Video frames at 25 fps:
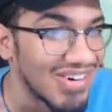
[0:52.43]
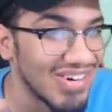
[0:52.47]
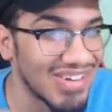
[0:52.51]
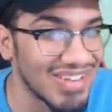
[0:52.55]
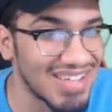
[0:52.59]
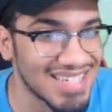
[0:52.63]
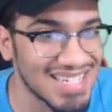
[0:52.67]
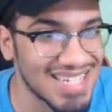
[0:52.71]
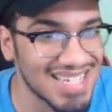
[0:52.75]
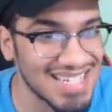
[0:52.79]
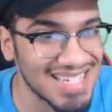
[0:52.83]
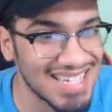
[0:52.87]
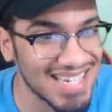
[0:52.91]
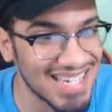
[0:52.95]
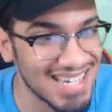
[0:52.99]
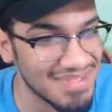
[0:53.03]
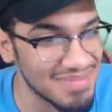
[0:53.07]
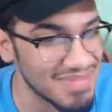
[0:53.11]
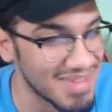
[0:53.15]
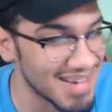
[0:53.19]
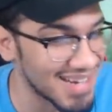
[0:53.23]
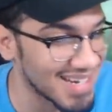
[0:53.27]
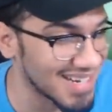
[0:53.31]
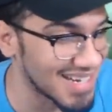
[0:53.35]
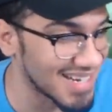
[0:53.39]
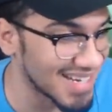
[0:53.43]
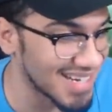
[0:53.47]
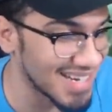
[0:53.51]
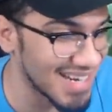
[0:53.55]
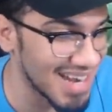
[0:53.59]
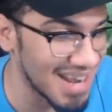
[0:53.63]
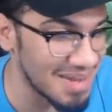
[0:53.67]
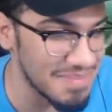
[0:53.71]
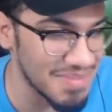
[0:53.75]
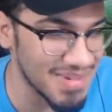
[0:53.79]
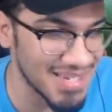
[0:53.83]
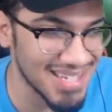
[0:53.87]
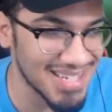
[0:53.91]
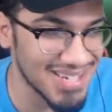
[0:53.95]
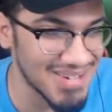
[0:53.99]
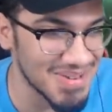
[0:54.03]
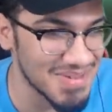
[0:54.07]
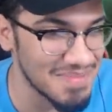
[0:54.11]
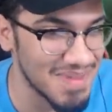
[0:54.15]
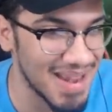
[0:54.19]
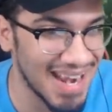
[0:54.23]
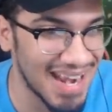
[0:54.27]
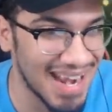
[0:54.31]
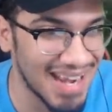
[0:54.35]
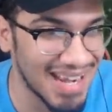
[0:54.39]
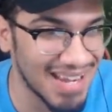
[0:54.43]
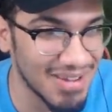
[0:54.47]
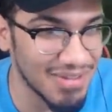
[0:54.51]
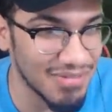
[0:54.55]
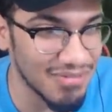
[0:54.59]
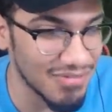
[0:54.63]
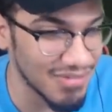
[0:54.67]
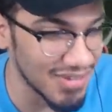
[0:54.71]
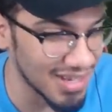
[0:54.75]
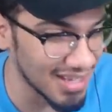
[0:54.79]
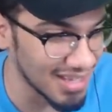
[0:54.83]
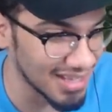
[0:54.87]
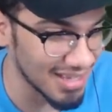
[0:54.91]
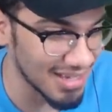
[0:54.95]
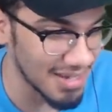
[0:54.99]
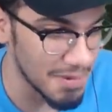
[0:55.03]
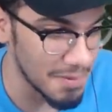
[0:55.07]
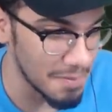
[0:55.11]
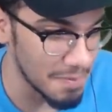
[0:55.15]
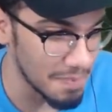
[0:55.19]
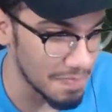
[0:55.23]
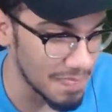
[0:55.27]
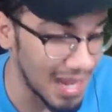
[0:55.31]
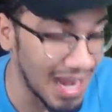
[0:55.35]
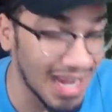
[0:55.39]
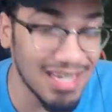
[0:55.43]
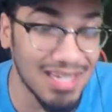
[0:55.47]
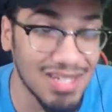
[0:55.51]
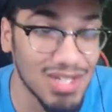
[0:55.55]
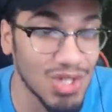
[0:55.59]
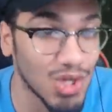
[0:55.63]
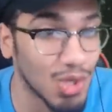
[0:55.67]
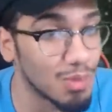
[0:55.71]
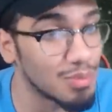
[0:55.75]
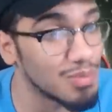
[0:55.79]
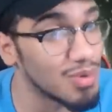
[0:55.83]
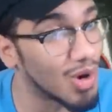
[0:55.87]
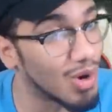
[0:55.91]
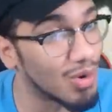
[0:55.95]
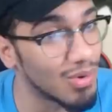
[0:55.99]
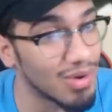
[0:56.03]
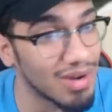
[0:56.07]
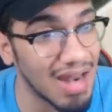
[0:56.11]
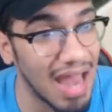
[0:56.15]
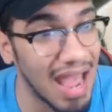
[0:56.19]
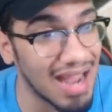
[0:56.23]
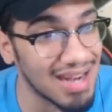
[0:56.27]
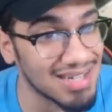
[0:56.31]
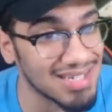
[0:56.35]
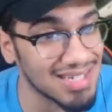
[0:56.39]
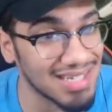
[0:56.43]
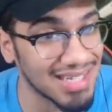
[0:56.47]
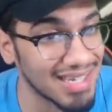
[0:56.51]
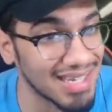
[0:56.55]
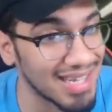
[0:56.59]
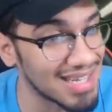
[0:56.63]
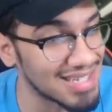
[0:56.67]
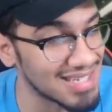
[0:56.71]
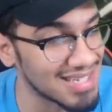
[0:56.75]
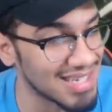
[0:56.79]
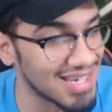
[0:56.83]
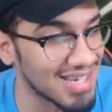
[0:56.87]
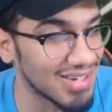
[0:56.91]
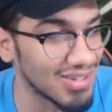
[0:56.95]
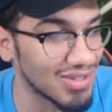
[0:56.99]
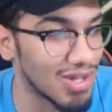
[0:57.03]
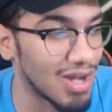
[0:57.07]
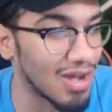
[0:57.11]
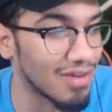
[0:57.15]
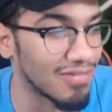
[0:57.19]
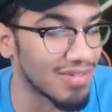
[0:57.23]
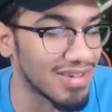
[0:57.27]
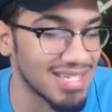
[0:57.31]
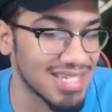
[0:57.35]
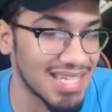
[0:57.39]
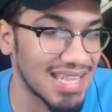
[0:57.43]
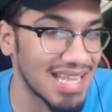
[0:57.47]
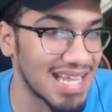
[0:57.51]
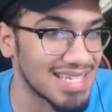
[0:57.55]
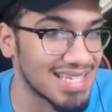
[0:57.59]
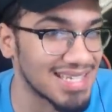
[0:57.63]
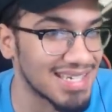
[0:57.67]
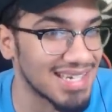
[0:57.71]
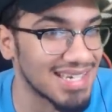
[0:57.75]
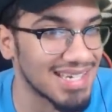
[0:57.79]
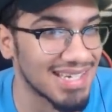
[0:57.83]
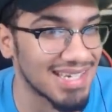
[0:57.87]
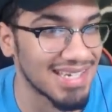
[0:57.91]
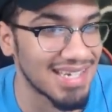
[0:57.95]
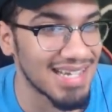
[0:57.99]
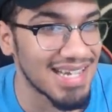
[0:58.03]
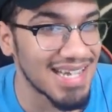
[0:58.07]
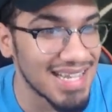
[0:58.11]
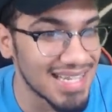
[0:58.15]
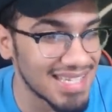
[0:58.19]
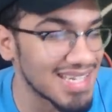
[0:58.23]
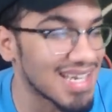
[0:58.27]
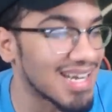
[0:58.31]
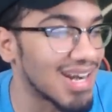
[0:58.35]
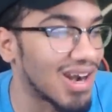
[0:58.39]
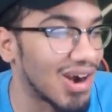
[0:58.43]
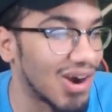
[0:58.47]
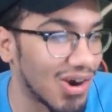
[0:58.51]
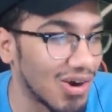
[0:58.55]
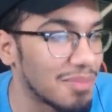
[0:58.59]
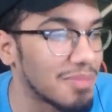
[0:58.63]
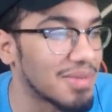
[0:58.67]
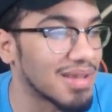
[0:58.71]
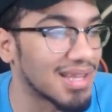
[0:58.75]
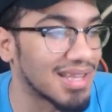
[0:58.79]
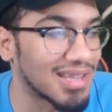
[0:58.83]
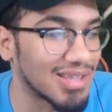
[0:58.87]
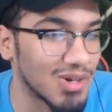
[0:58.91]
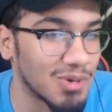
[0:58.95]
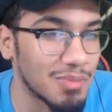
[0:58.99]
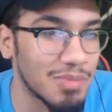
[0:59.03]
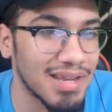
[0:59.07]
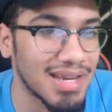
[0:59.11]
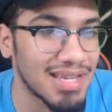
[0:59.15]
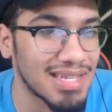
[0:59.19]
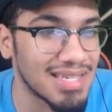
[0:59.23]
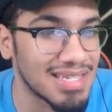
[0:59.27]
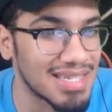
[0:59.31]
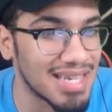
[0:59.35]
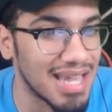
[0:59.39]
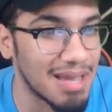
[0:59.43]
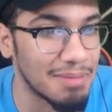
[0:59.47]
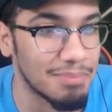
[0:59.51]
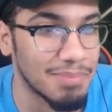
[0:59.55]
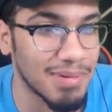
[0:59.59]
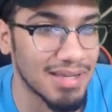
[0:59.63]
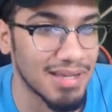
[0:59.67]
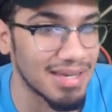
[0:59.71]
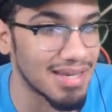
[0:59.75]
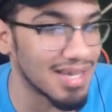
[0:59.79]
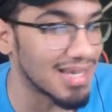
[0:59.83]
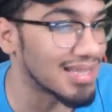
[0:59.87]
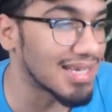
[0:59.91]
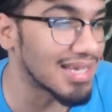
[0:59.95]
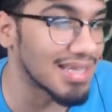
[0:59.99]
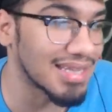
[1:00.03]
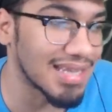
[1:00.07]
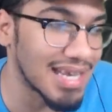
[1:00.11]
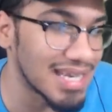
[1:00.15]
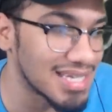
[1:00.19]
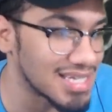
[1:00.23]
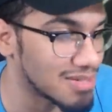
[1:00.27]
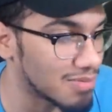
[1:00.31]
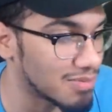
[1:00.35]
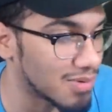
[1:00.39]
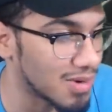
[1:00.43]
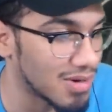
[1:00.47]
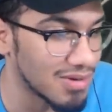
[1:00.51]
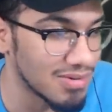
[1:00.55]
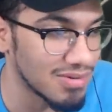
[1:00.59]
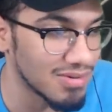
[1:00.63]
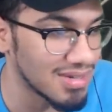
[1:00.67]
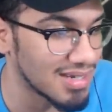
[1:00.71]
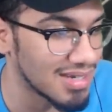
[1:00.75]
this is gonna be a good episode, man. I could feel it. I just hope no one actually gets killed off because then that's gonna it's gonna hurt me a little bit inside. But nonetheless, bro,